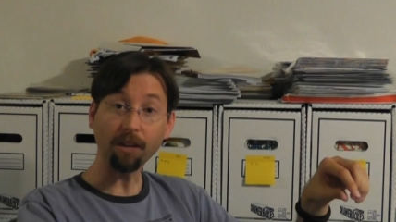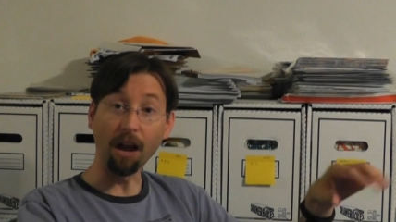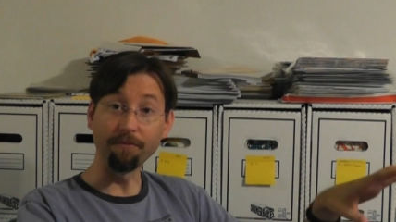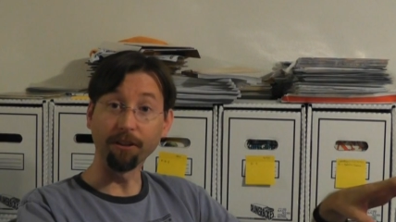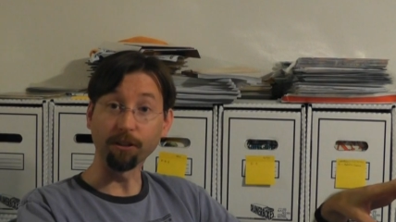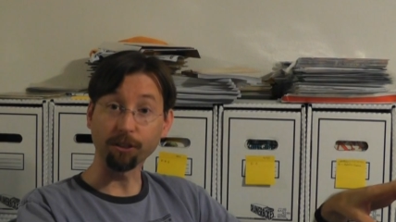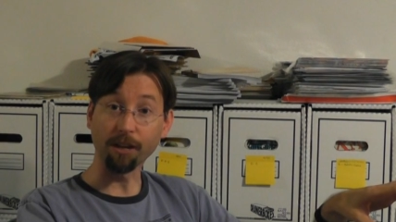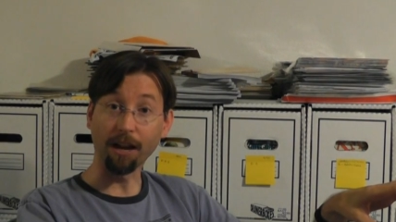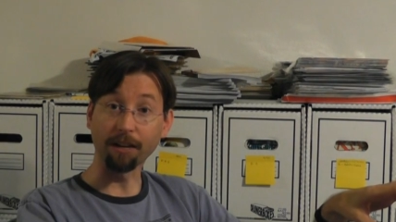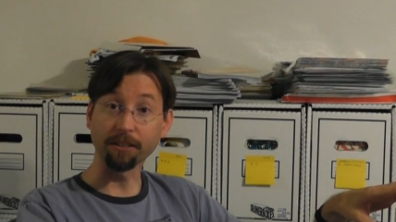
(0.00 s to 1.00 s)
Hot
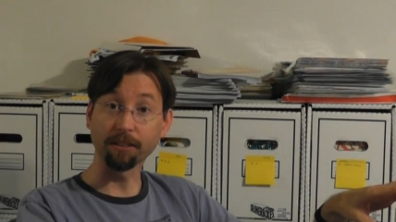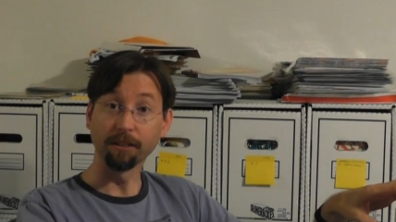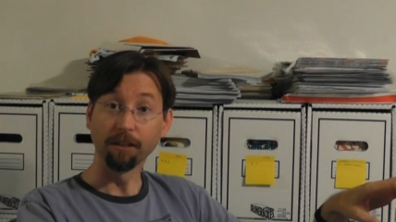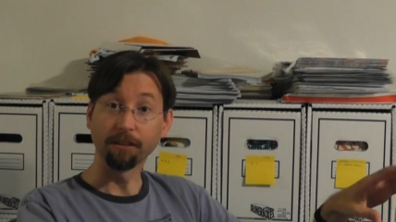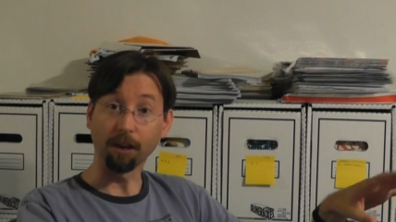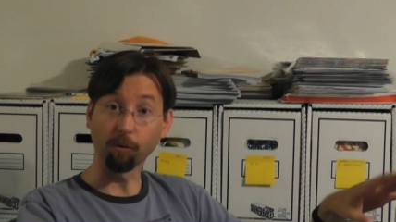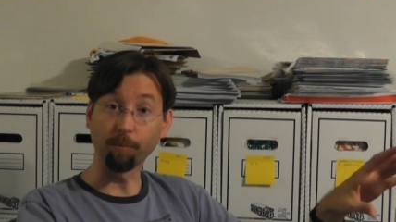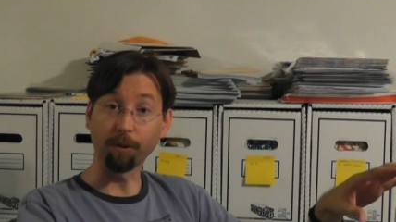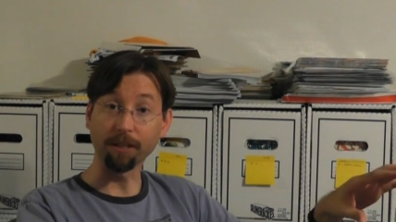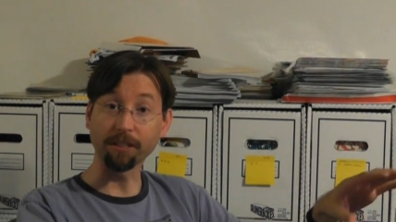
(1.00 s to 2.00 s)
Thoughts
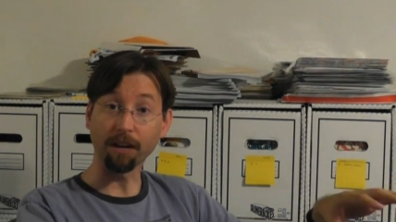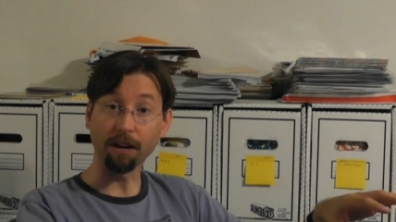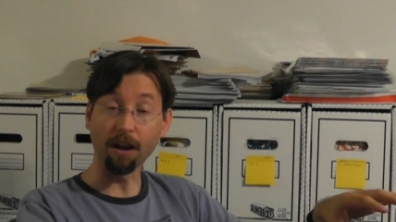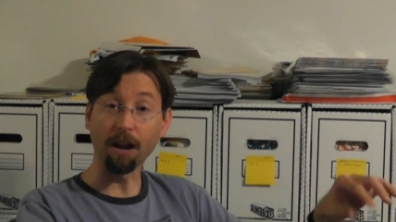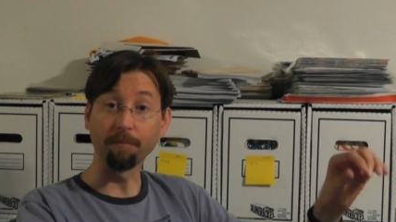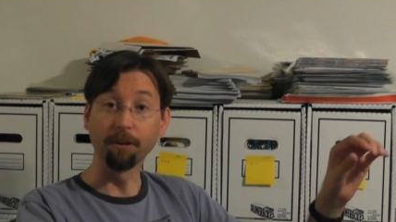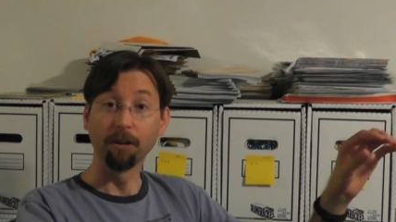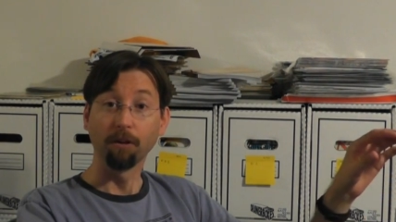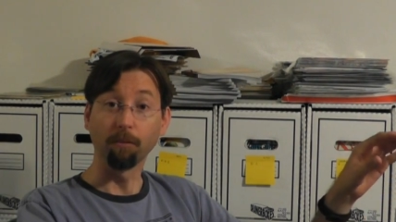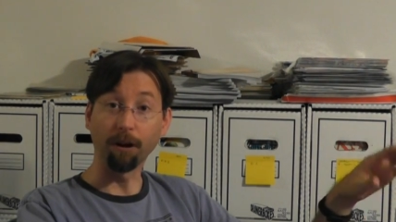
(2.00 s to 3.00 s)
wordpress.com
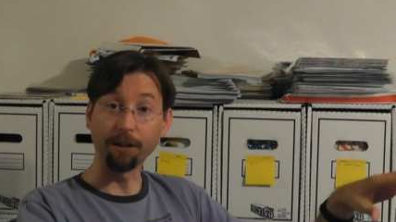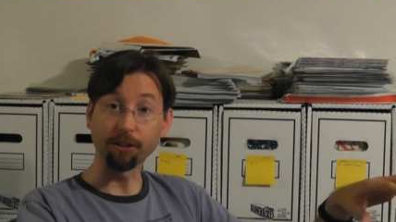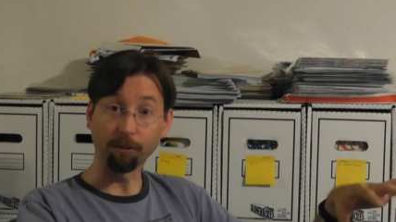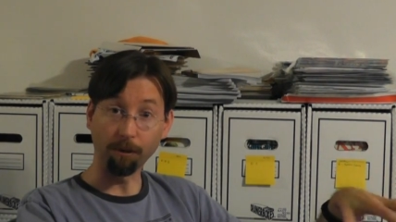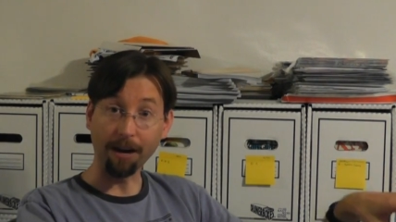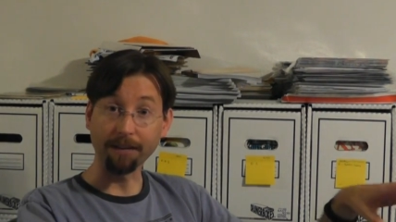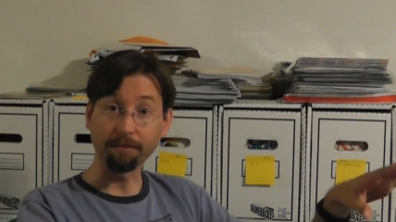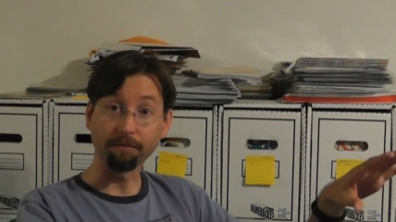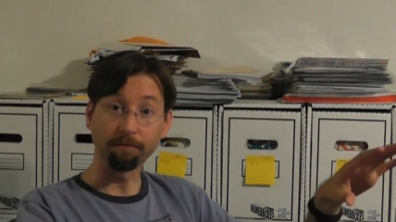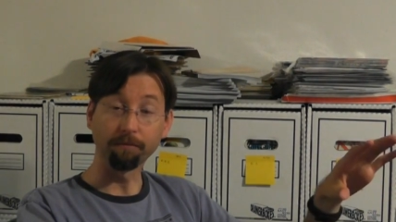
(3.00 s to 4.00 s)
where I used to write
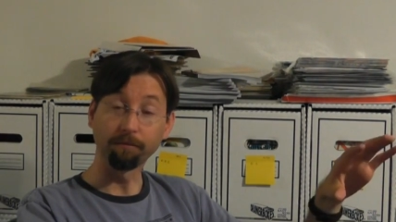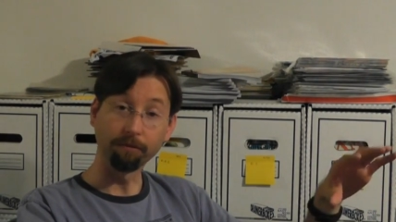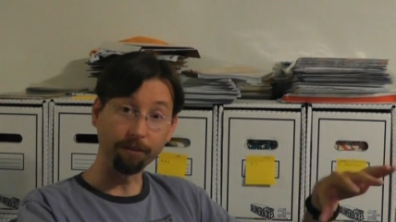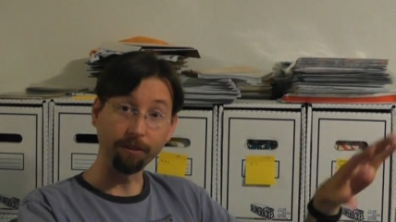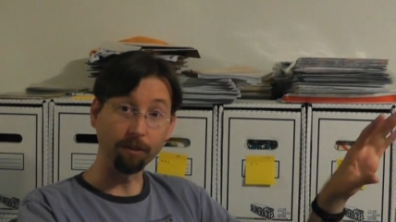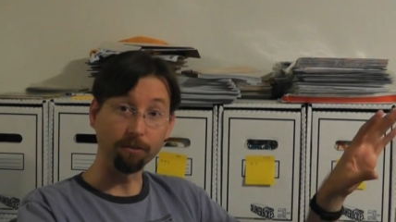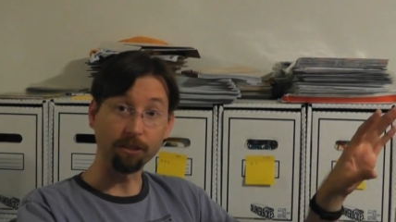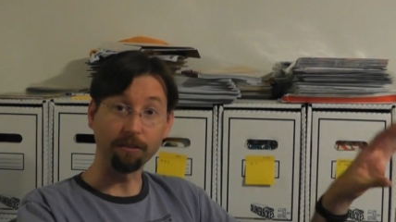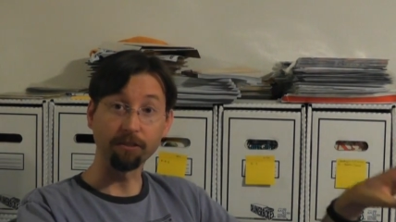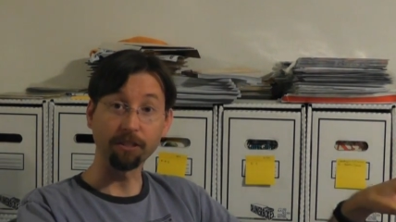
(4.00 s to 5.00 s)

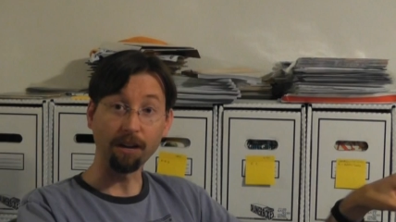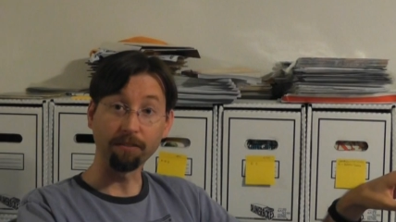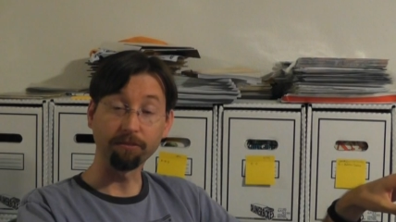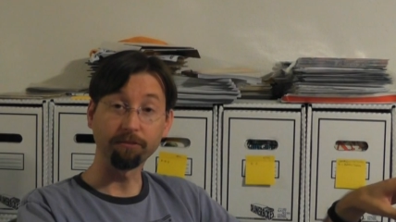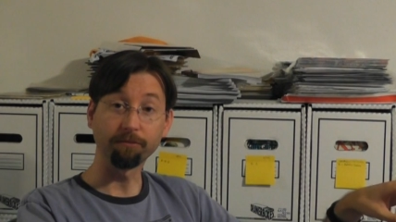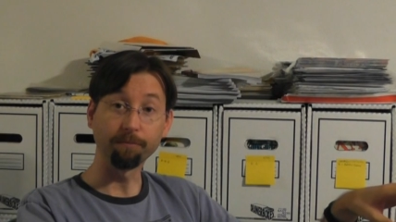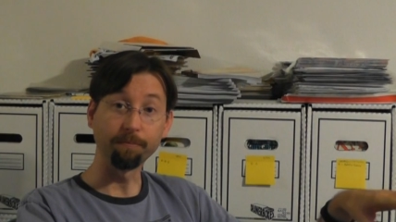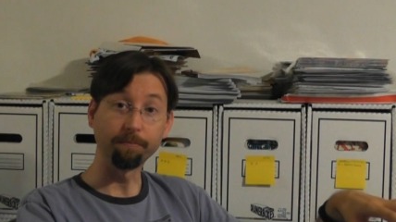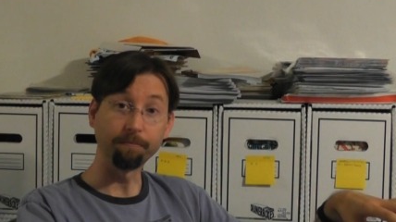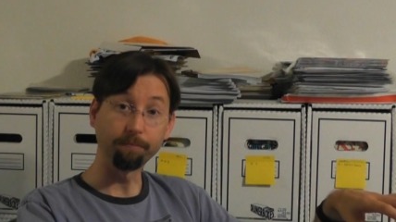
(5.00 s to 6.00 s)
reviews of stuff
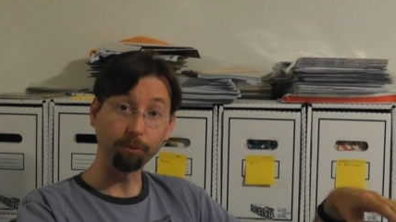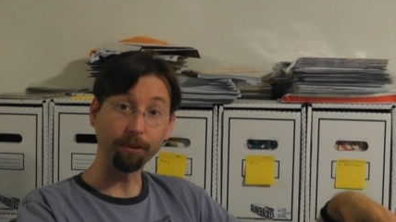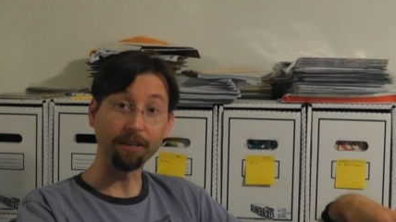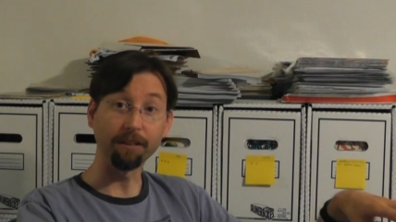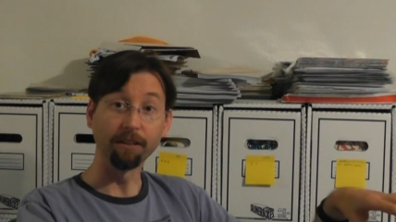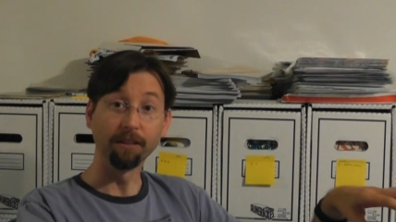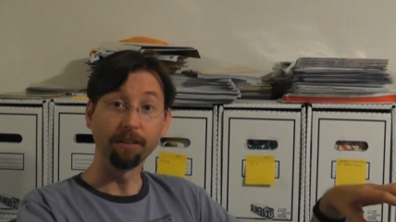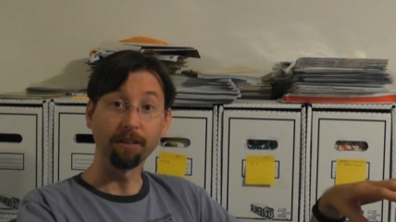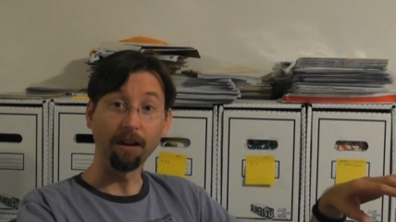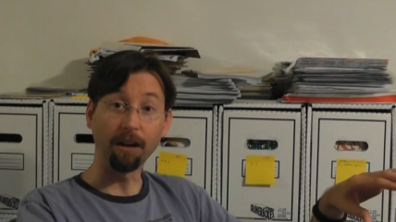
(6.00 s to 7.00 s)
pre
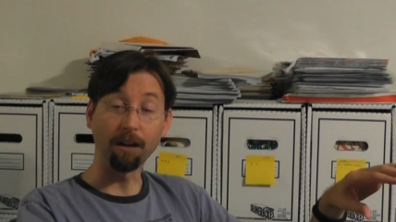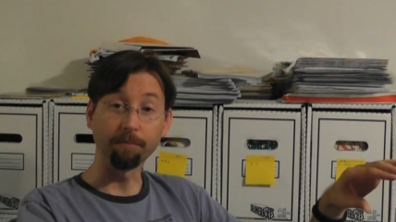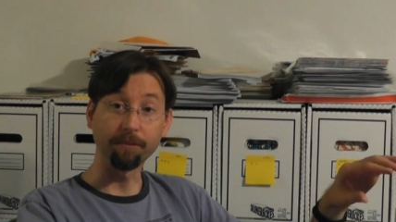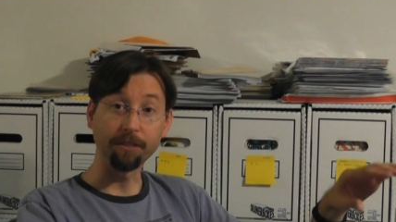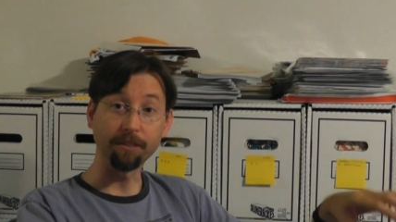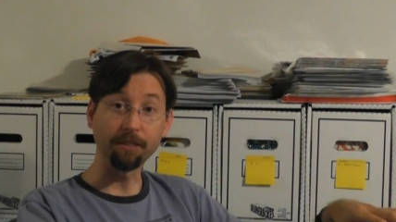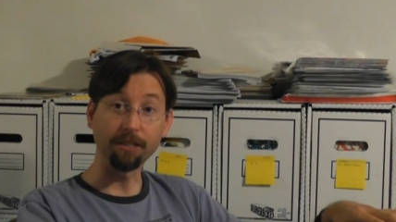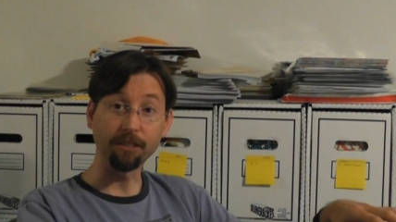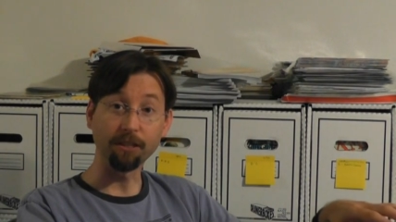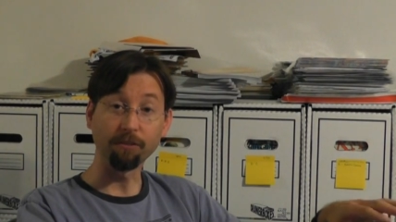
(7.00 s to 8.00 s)
um,
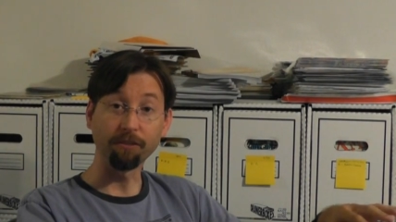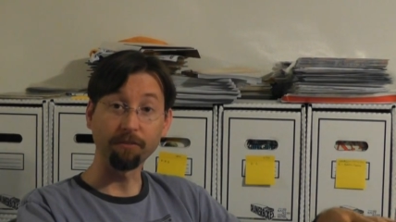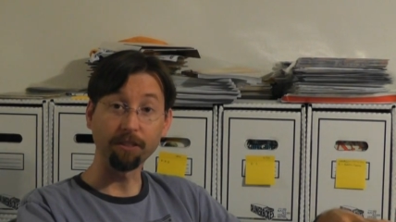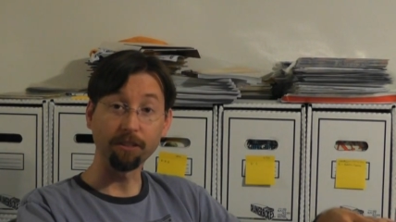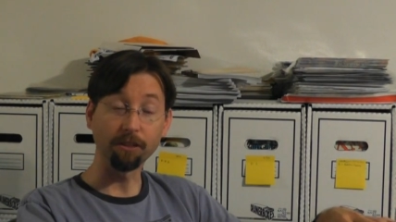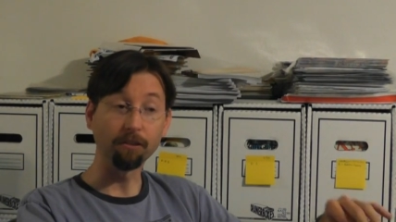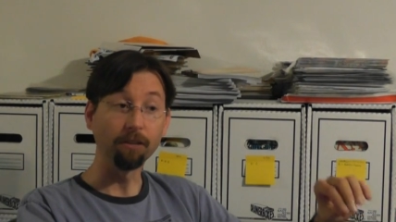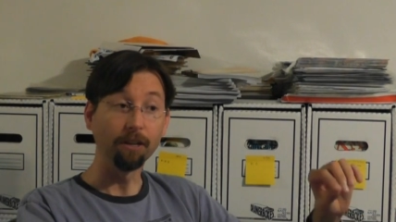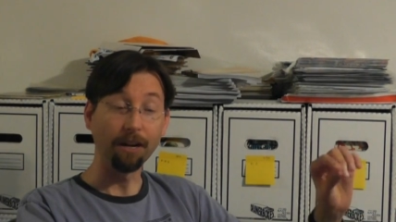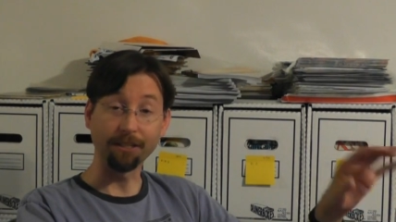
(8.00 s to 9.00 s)
DC New 52.
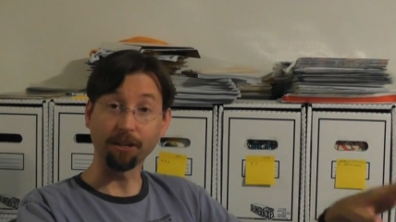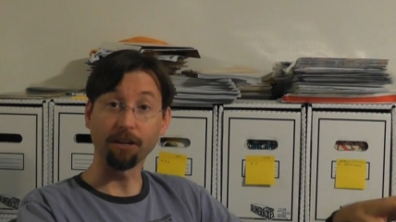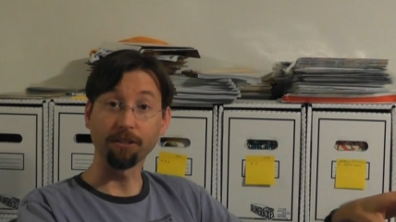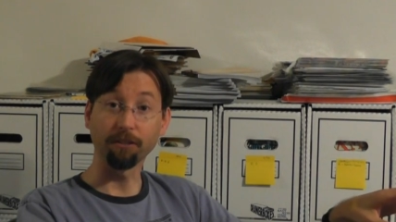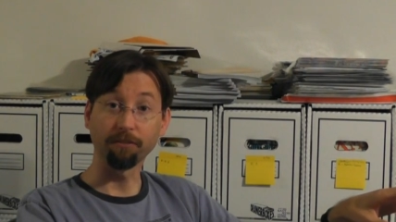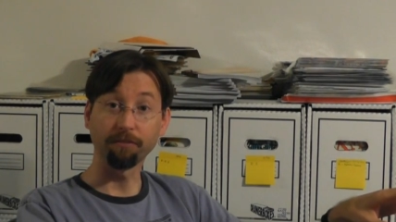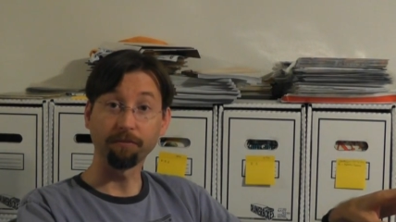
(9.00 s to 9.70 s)
I started doing